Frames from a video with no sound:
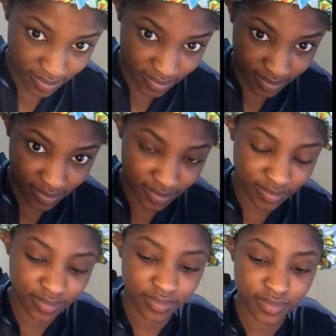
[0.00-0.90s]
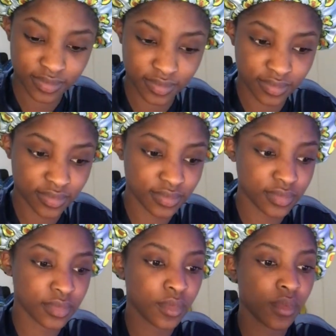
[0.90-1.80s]
it gives like a
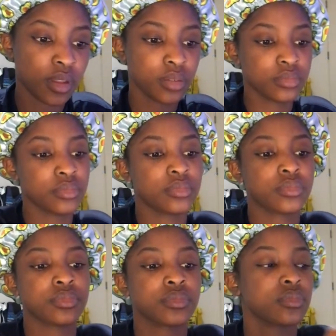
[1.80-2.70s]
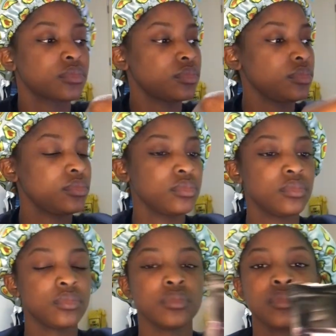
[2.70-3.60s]
glow after a
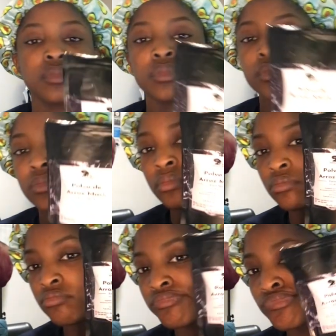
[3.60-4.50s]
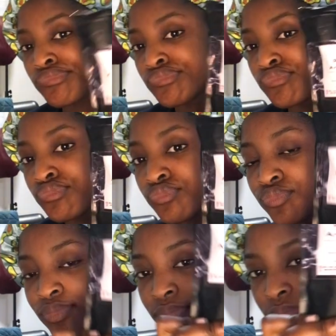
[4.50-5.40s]
mask kind of finish.
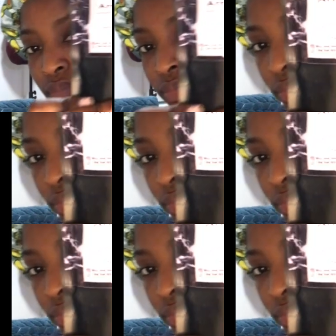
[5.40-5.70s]
This